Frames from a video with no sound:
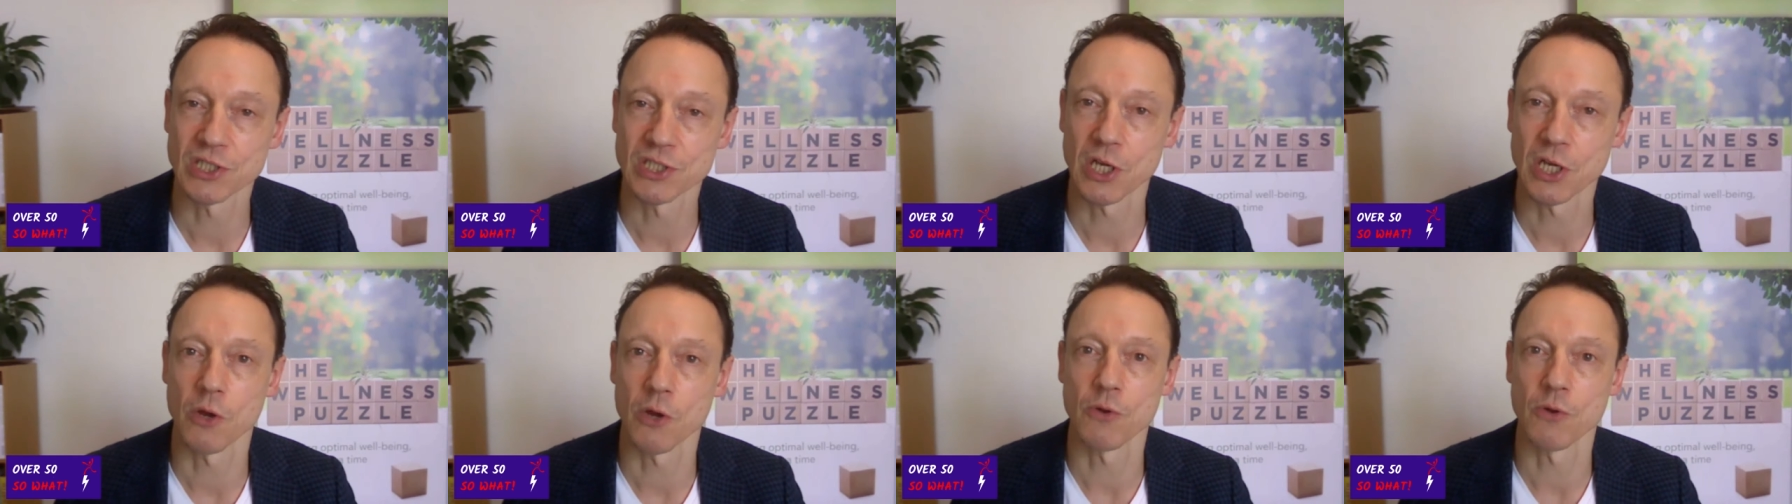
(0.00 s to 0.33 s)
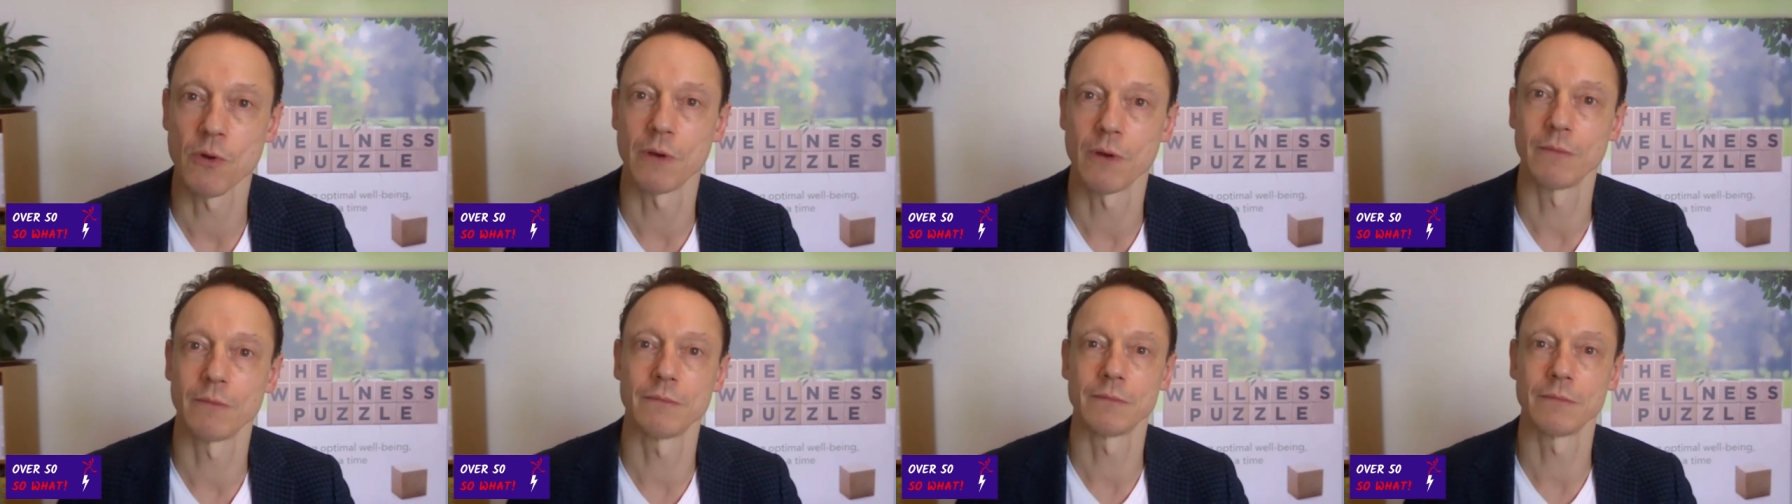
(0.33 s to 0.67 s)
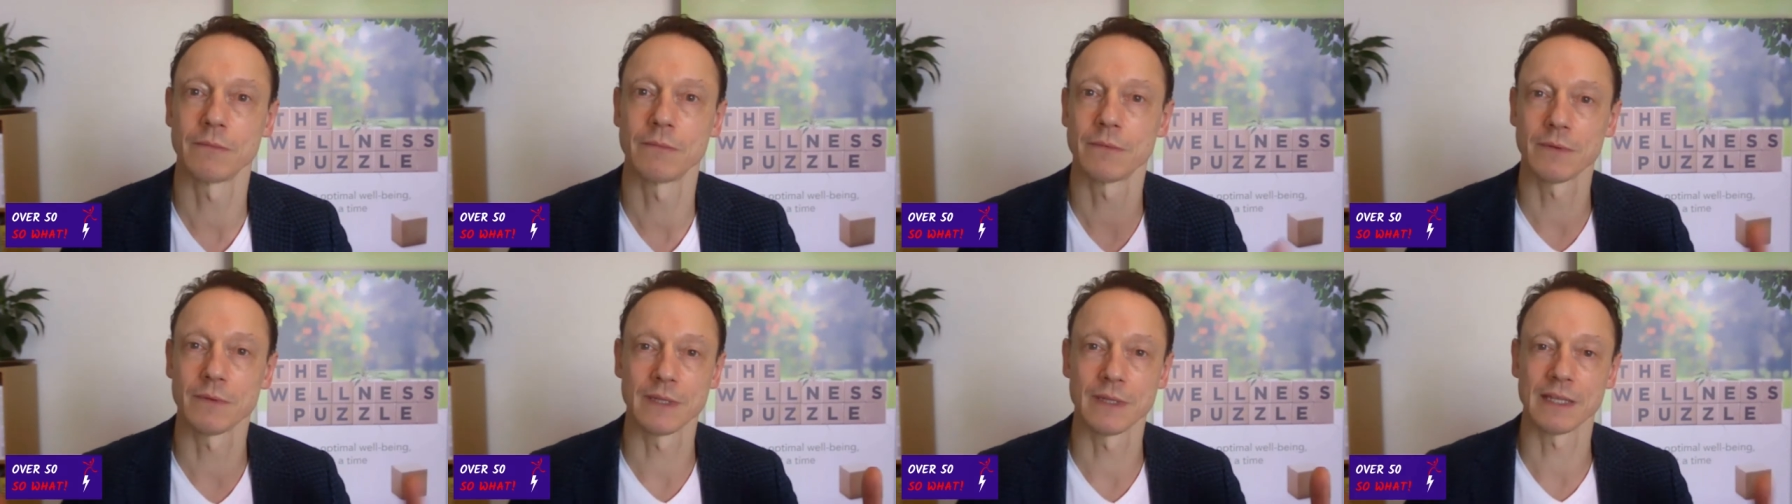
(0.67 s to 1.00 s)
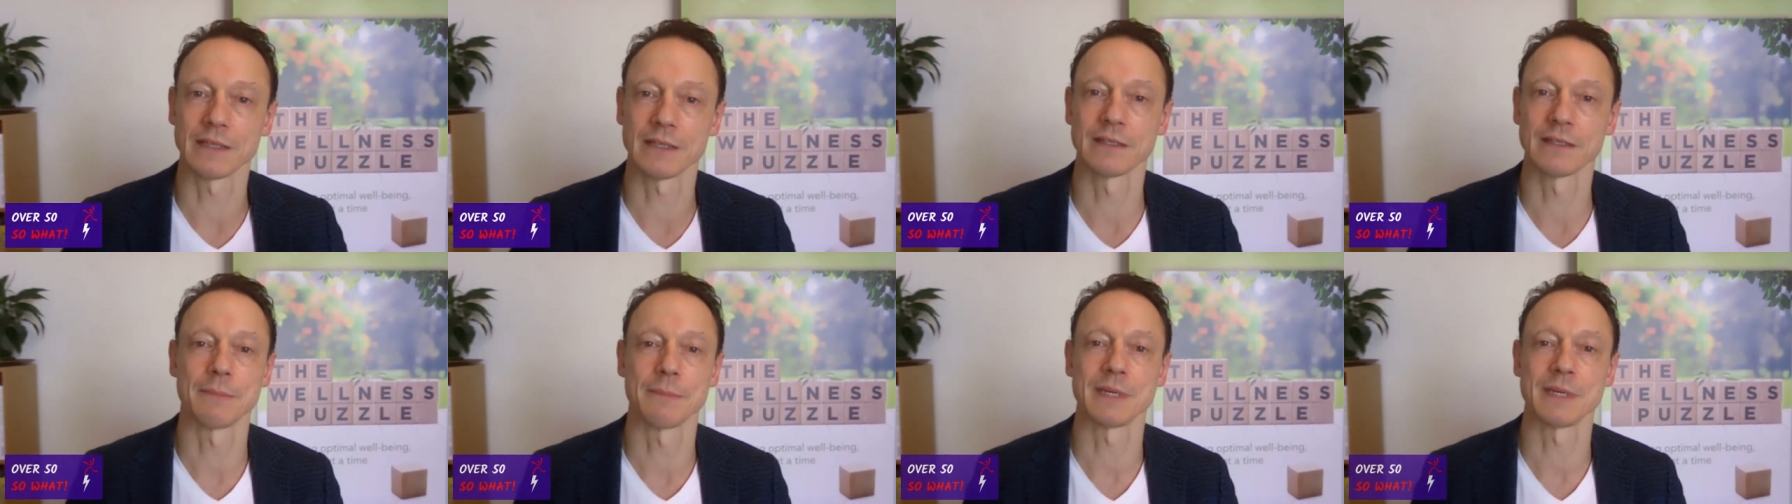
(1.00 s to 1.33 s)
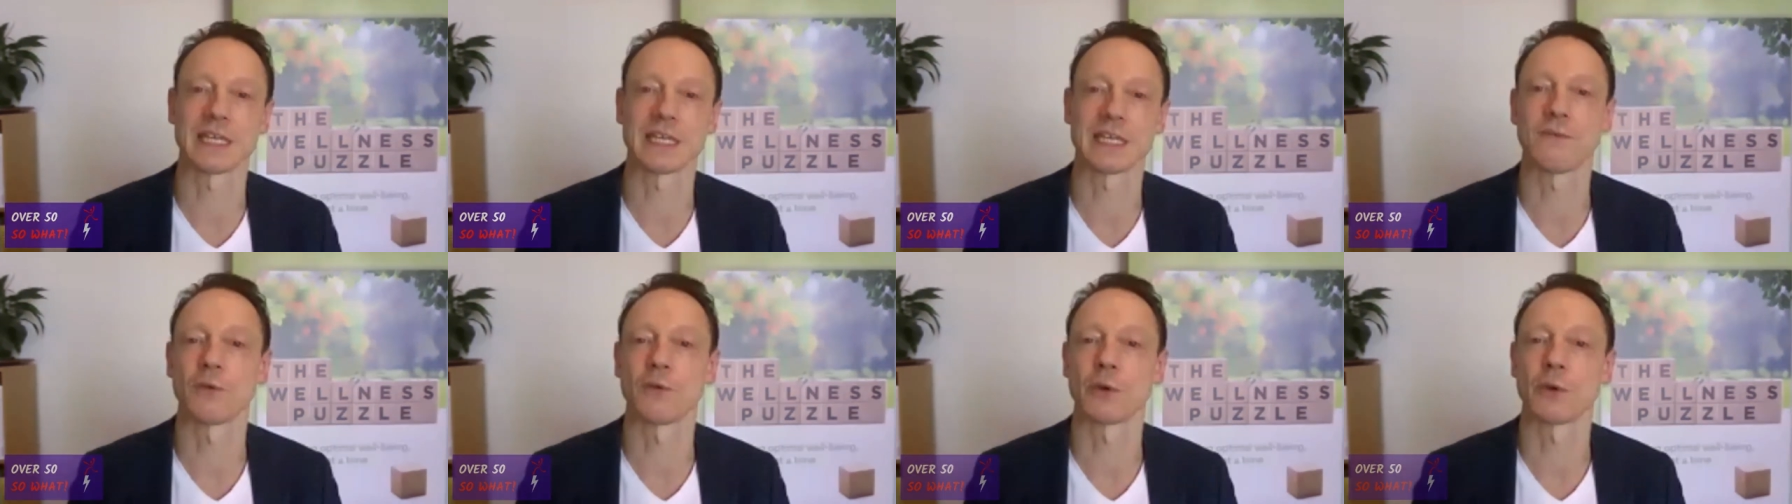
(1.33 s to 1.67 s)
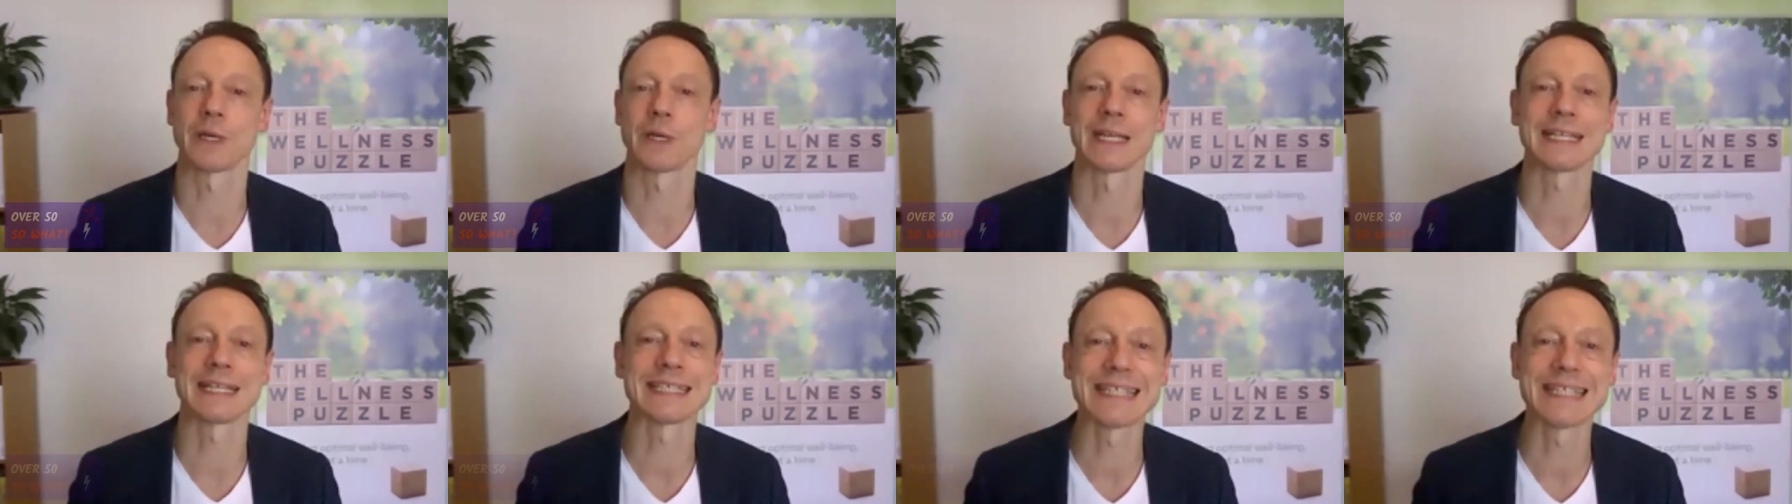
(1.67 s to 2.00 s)
so let me give you
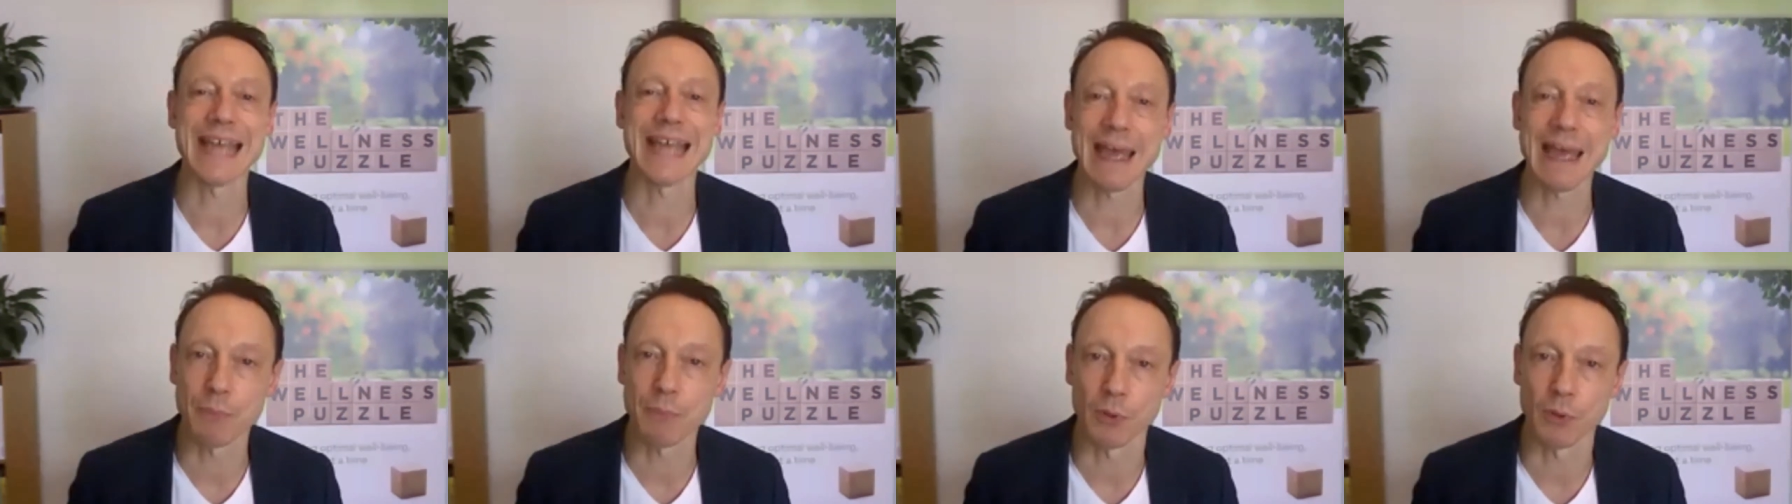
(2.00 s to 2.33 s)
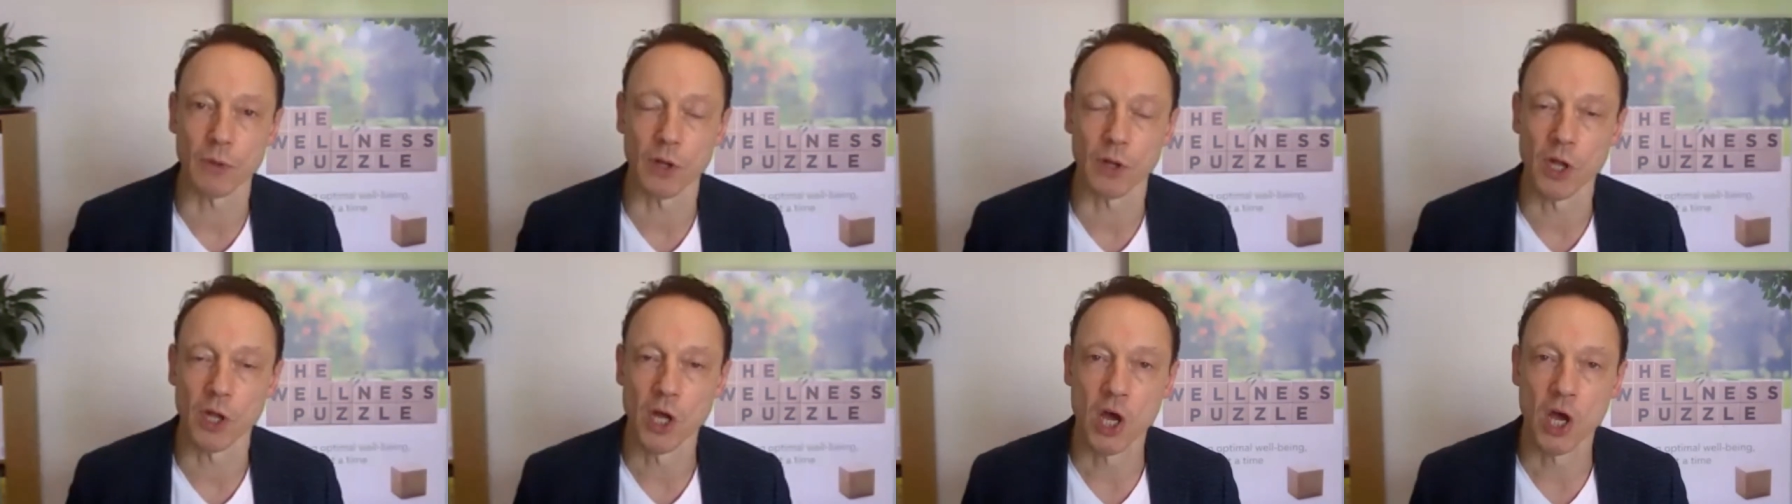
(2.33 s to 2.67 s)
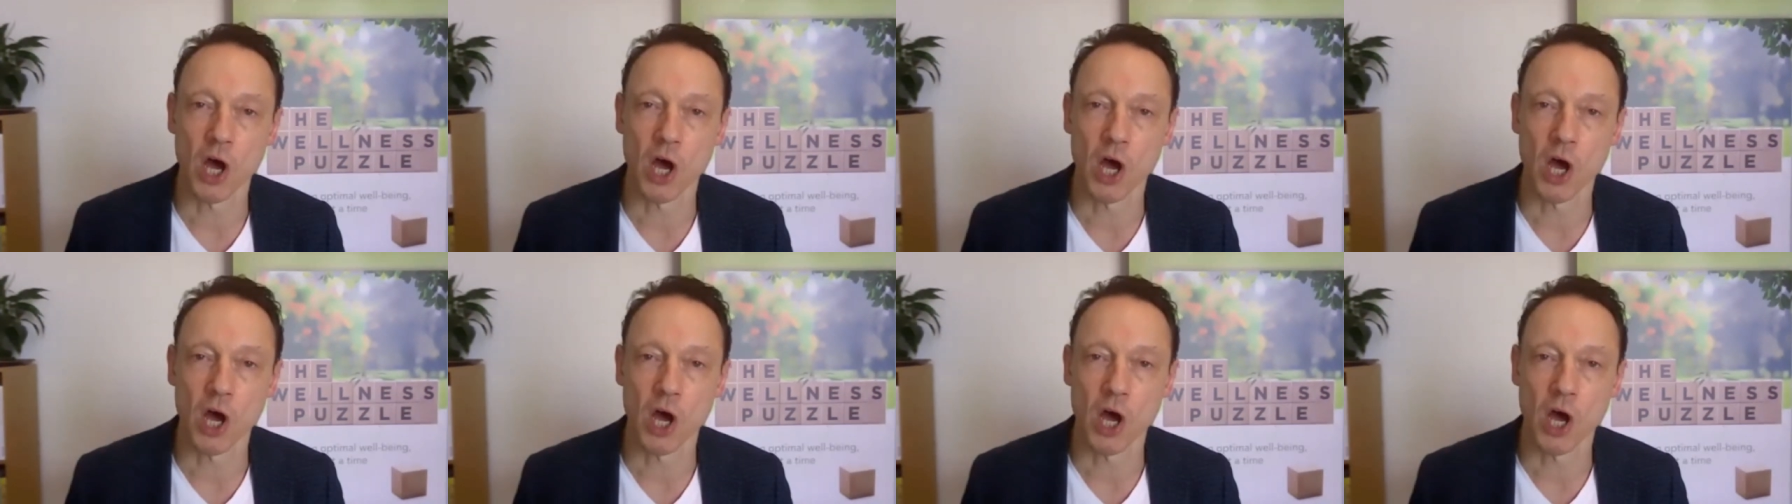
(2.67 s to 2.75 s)
an example.